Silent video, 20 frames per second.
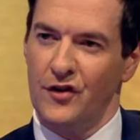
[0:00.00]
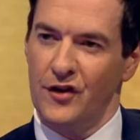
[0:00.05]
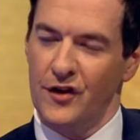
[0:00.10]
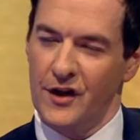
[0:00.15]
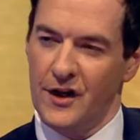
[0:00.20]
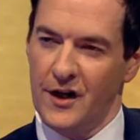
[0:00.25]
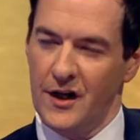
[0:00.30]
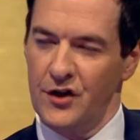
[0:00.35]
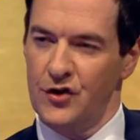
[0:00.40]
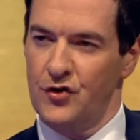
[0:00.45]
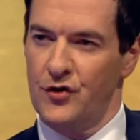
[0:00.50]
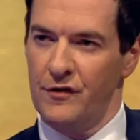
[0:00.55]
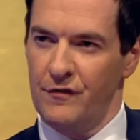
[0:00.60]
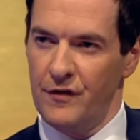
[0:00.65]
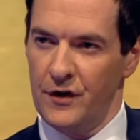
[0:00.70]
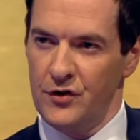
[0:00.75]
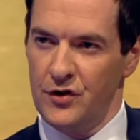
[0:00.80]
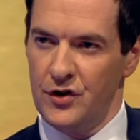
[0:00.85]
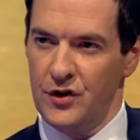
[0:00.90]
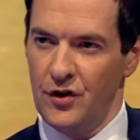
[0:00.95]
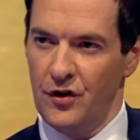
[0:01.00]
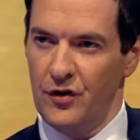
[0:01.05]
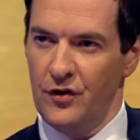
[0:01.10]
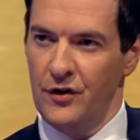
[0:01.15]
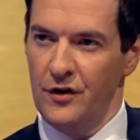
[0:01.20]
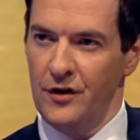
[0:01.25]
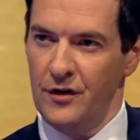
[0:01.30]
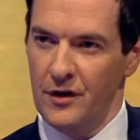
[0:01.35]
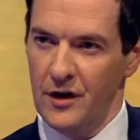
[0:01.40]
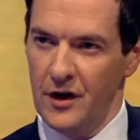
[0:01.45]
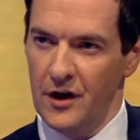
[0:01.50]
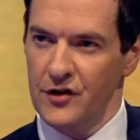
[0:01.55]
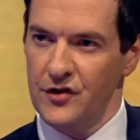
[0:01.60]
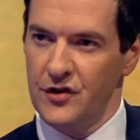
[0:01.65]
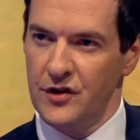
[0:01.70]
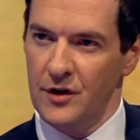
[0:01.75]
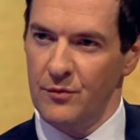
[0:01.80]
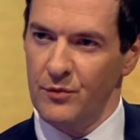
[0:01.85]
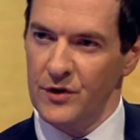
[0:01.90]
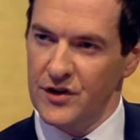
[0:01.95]
that the country voted on
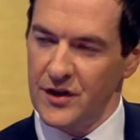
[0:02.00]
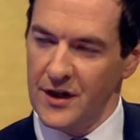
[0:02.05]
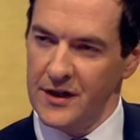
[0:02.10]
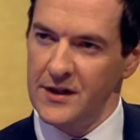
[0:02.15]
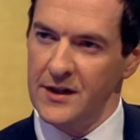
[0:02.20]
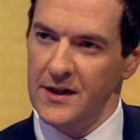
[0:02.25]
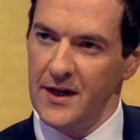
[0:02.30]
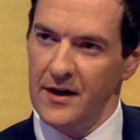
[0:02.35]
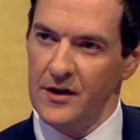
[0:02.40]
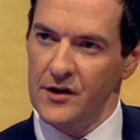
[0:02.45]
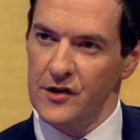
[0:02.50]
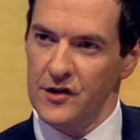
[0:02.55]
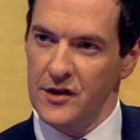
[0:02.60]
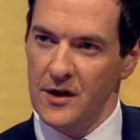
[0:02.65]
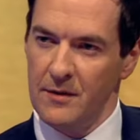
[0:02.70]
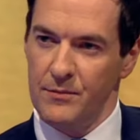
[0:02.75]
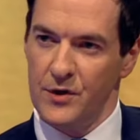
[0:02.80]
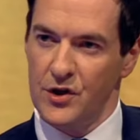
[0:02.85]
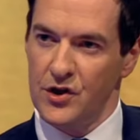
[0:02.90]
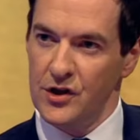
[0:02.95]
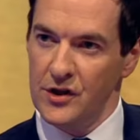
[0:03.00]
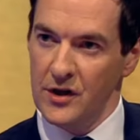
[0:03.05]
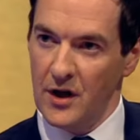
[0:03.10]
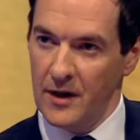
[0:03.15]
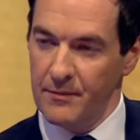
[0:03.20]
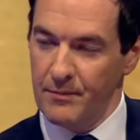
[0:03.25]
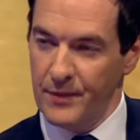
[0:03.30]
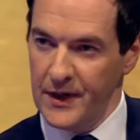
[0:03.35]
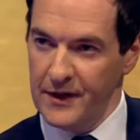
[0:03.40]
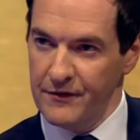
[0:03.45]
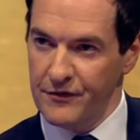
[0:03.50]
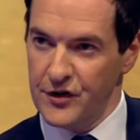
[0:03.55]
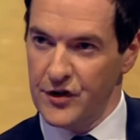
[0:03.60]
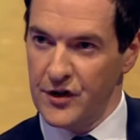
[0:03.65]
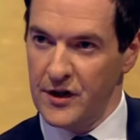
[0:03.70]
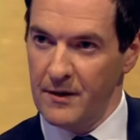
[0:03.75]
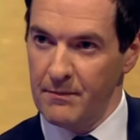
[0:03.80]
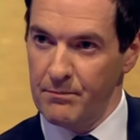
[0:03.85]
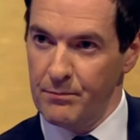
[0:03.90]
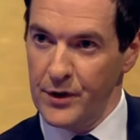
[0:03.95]
last year, we set it out as an ambition. I believe it's
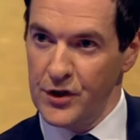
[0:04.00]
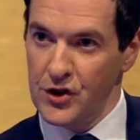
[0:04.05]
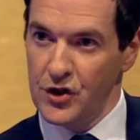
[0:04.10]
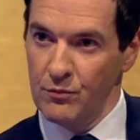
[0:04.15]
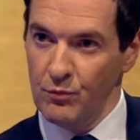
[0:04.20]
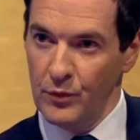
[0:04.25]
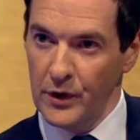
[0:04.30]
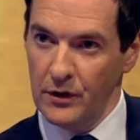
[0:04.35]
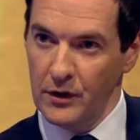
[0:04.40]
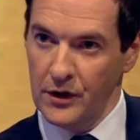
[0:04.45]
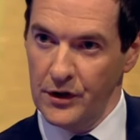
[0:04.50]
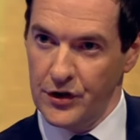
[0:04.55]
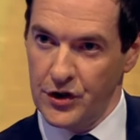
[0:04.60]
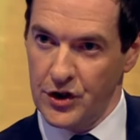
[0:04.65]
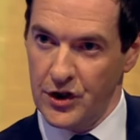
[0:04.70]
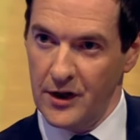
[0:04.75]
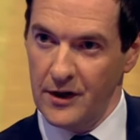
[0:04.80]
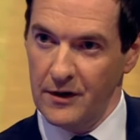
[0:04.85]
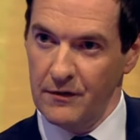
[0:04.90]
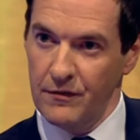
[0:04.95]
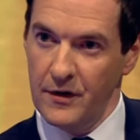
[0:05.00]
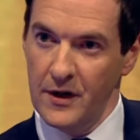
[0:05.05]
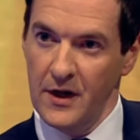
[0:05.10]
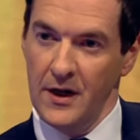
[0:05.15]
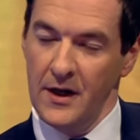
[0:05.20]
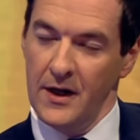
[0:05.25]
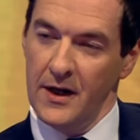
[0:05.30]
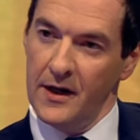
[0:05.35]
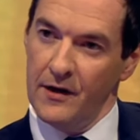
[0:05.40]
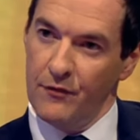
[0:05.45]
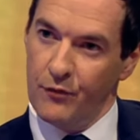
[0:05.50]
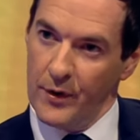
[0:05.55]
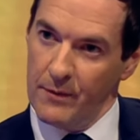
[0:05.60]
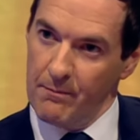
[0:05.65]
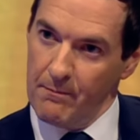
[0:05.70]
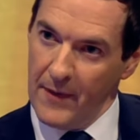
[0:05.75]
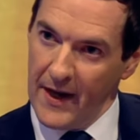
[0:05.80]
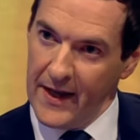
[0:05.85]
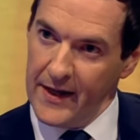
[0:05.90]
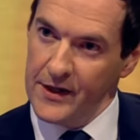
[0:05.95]
an ambition we'll achieve if we
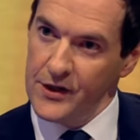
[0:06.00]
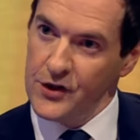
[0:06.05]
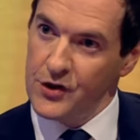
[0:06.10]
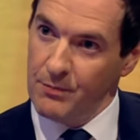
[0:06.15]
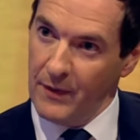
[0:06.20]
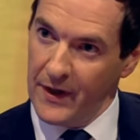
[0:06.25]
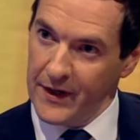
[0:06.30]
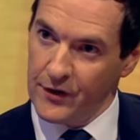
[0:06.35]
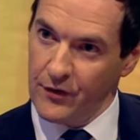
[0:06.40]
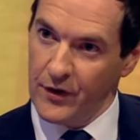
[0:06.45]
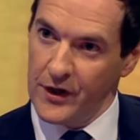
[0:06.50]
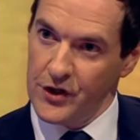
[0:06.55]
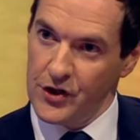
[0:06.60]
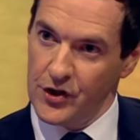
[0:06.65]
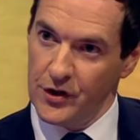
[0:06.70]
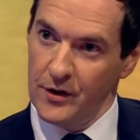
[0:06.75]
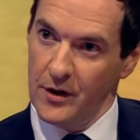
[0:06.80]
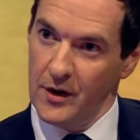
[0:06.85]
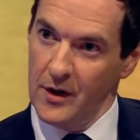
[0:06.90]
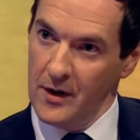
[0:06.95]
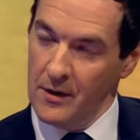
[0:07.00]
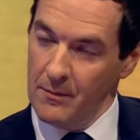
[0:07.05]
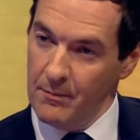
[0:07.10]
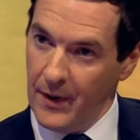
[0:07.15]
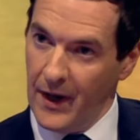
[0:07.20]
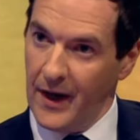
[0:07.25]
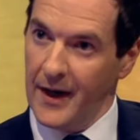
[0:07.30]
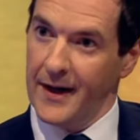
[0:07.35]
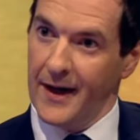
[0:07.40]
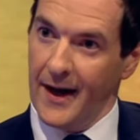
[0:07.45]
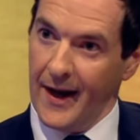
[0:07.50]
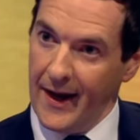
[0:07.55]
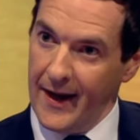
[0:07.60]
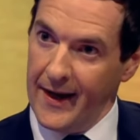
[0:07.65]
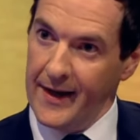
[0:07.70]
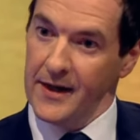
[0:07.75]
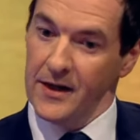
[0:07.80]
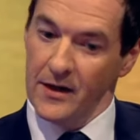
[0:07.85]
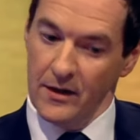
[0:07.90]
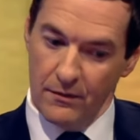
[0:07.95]
manage migration by
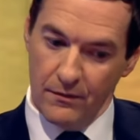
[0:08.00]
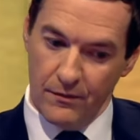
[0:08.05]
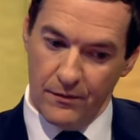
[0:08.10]
A,